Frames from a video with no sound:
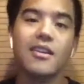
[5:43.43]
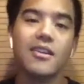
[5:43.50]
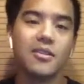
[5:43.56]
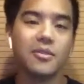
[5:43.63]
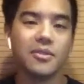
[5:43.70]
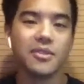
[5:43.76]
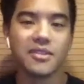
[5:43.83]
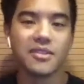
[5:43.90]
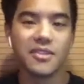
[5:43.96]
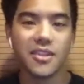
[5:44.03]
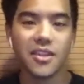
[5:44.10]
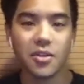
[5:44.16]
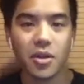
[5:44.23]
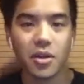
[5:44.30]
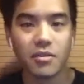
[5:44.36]
who is a
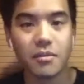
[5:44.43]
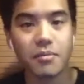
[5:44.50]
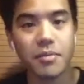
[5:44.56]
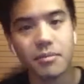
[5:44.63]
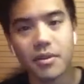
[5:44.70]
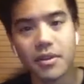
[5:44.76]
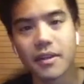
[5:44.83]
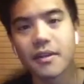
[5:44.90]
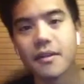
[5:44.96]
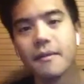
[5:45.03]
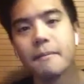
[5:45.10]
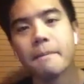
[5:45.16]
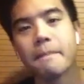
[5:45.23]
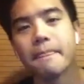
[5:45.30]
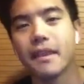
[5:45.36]
CEO at Republic.
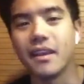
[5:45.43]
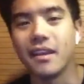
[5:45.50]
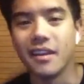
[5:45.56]
Oh,